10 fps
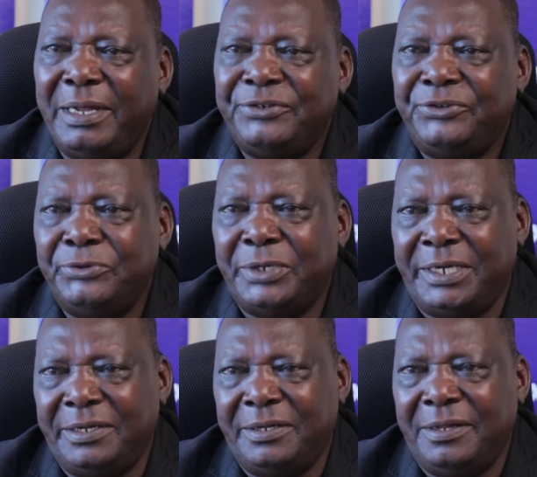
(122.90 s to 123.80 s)
makes
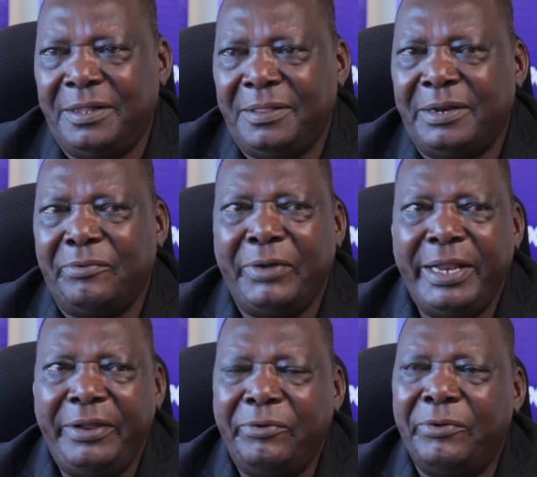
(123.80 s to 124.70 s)
sure that
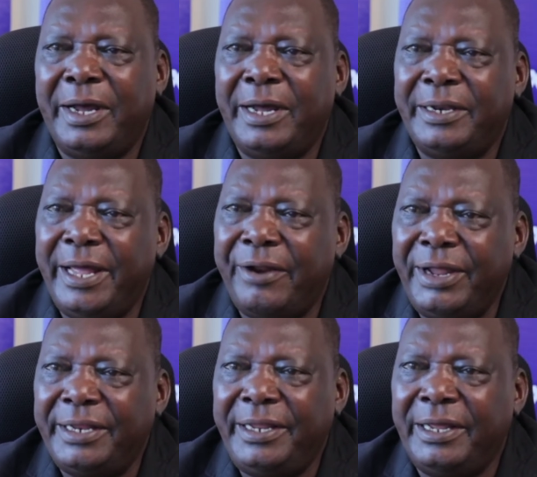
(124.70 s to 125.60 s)
when you are
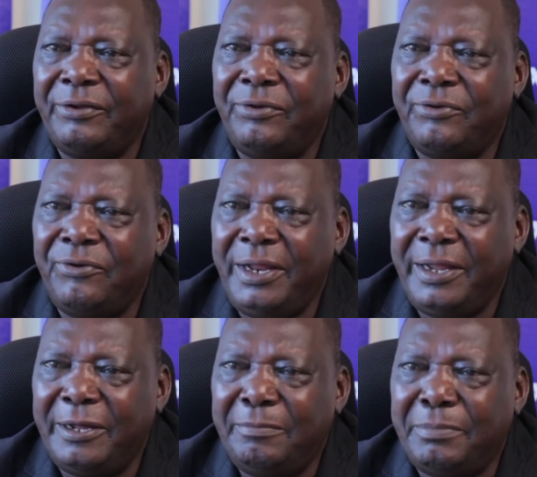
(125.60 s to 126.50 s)
directing and
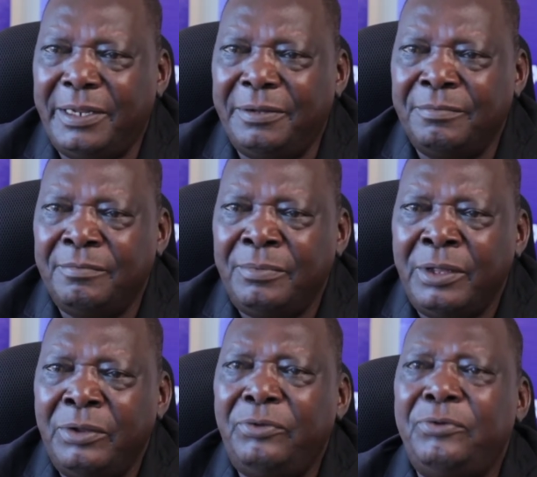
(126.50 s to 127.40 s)
controlling a company,
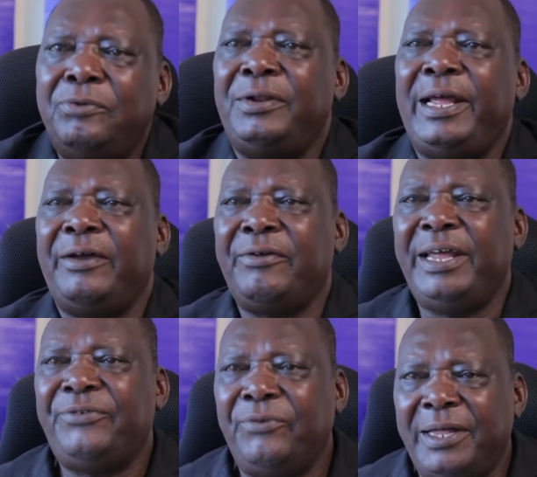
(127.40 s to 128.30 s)
you do not
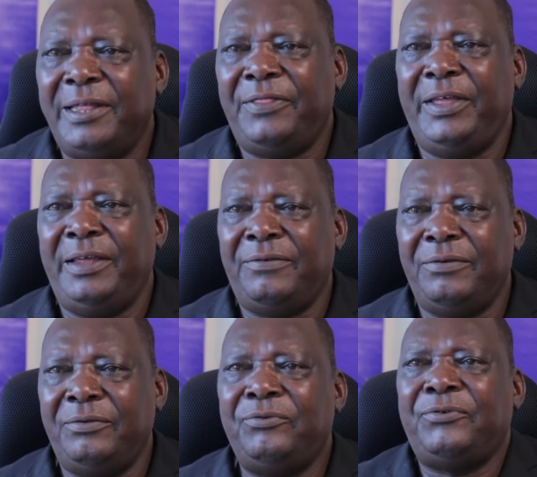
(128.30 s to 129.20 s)
digress to other
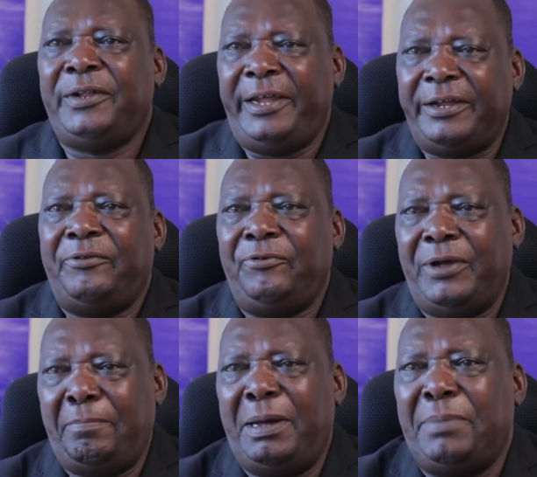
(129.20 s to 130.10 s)
things, you stick to
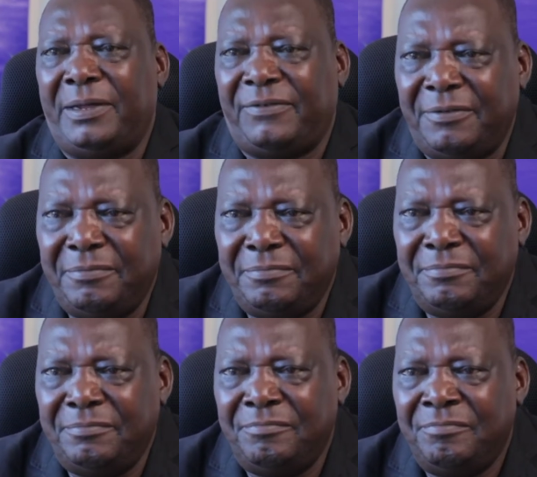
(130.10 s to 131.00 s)
your purpose.
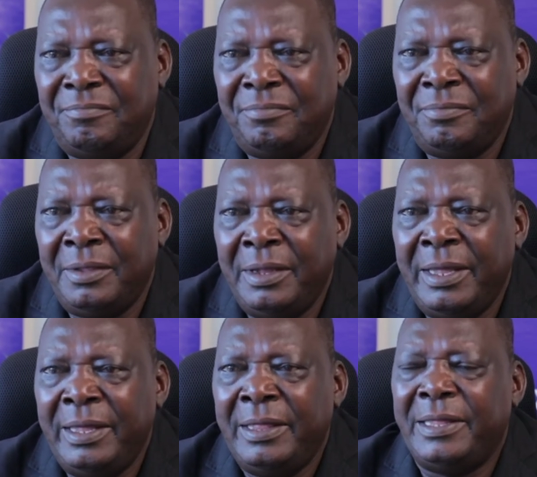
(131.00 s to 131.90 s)

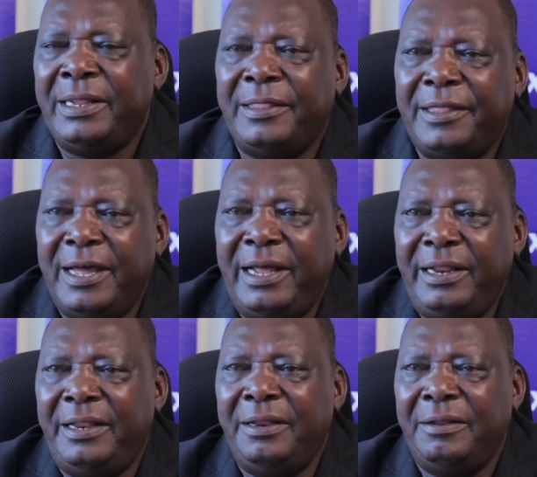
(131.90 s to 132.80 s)
And the
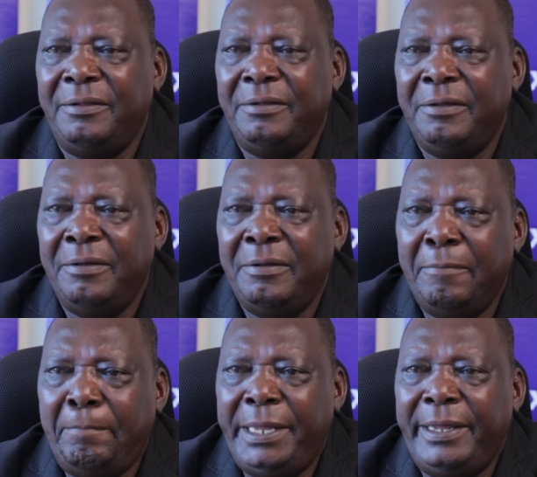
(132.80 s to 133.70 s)
third
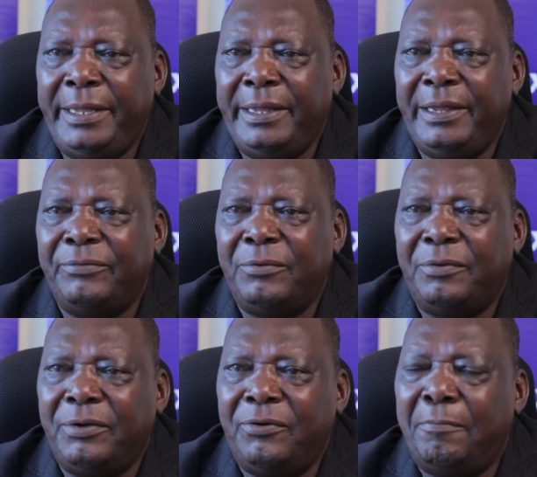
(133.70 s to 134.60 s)
P is
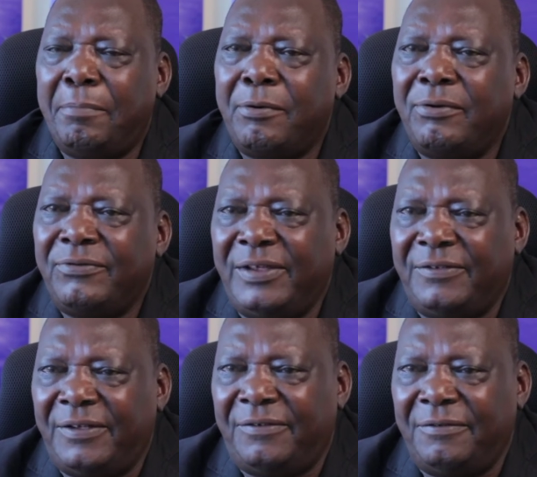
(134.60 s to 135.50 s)
what we call
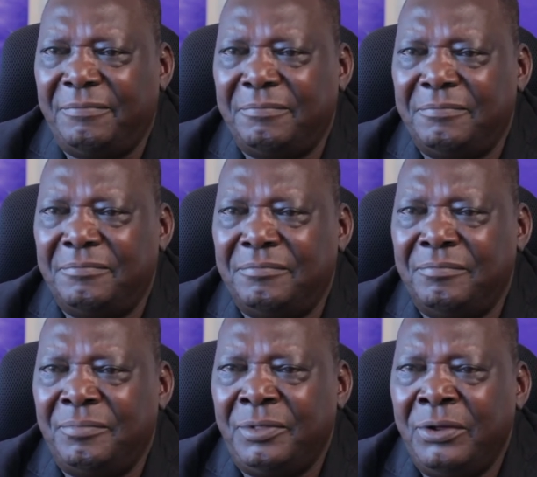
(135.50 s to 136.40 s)
processes.
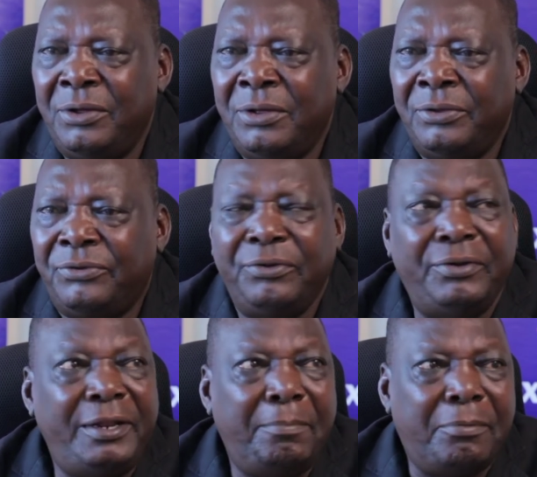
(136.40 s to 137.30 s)
So
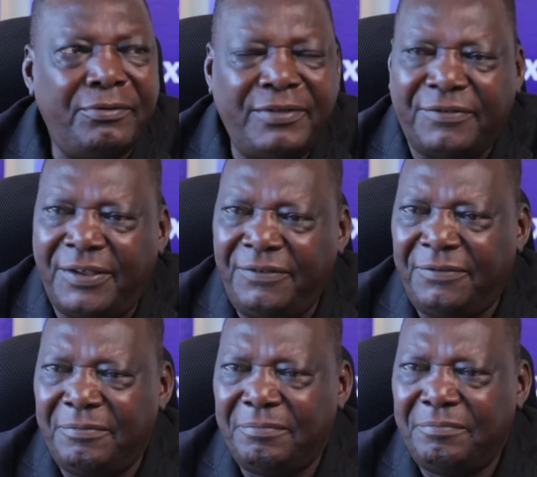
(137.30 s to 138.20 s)
you need
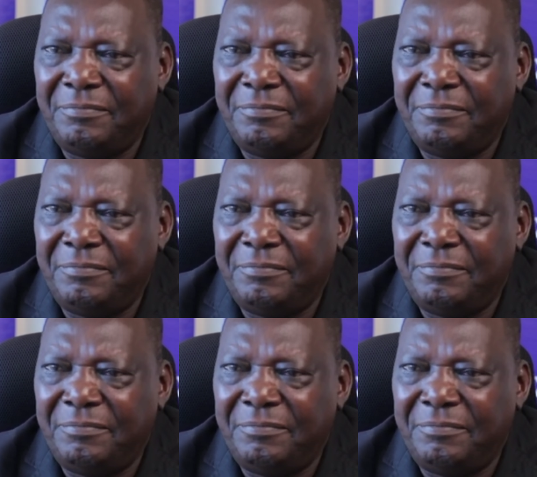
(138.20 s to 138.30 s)
processes